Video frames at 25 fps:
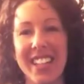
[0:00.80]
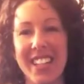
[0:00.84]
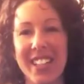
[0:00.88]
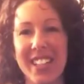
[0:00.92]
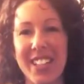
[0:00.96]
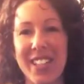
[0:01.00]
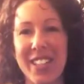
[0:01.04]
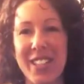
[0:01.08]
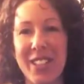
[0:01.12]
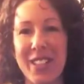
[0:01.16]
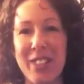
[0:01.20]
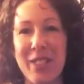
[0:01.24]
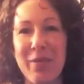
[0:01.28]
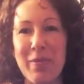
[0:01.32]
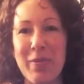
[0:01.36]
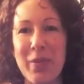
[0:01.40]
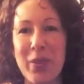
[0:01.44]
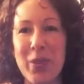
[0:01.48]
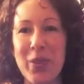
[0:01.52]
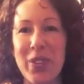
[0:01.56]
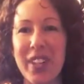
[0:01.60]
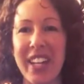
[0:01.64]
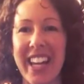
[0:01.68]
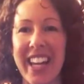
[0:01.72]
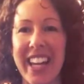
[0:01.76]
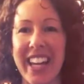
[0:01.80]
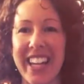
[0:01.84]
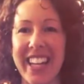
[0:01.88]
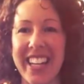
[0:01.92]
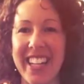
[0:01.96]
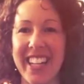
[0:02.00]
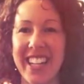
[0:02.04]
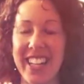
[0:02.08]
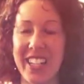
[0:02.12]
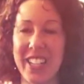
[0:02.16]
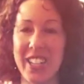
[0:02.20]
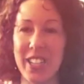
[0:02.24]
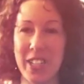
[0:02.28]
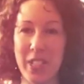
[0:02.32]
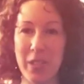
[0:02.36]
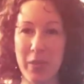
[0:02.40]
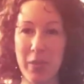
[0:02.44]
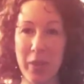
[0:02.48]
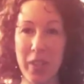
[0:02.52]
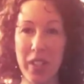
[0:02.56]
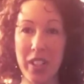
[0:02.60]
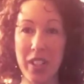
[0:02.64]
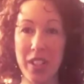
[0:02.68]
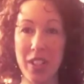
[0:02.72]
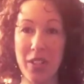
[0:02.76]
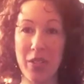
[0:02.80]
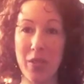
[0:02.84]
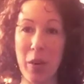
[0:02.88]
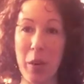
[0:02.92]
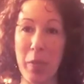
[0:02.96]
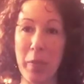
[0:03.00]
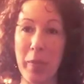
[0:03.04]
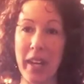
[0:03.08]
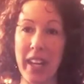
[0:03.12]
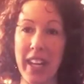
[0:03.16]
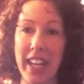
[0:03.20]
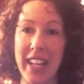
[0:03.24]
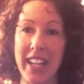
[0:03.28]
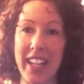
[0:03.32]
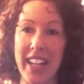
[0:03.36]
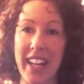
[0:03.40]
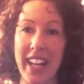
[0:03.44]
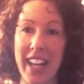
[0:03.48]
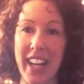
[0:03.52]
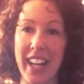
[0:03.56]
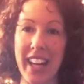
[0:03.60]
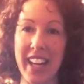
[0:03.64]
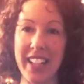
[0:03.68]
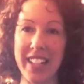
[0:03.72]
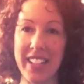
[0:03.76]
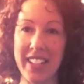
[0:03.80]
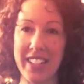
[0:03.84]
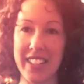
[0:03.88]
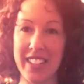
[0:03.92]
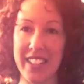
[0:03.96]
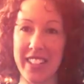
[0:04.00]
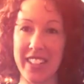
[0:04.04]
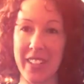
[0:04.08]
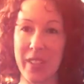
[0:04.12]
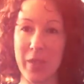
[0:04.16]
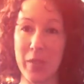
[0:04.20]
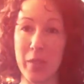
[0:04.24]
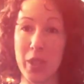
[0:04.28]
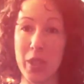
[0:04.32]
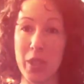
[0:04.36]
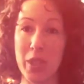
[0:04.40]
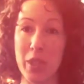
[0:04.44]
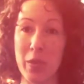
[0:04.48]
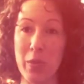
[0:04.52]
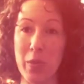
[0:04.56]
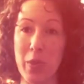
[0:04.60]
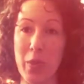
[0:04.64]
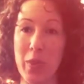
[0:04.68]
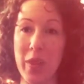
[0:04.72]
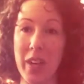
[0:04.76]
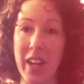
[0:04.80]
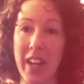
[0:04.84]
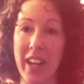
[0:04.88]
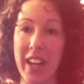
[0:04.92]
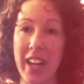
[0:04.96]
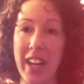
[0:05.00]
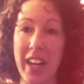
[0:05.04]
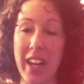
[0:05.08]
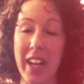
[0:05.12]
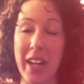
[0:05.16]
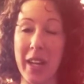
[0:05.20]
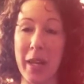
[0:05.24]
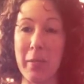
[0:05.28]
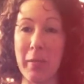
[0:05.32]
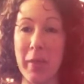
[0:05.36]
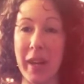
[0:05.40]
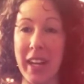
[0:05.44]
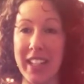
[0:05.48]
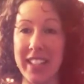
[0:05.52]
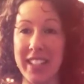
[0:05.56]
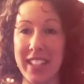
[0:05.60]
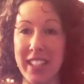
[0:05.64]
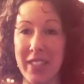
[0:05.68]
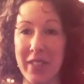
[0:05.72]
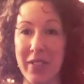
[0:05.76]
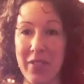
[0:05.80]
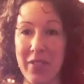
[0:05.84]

Good morning. I just wanted to drop in and wish you all an amazing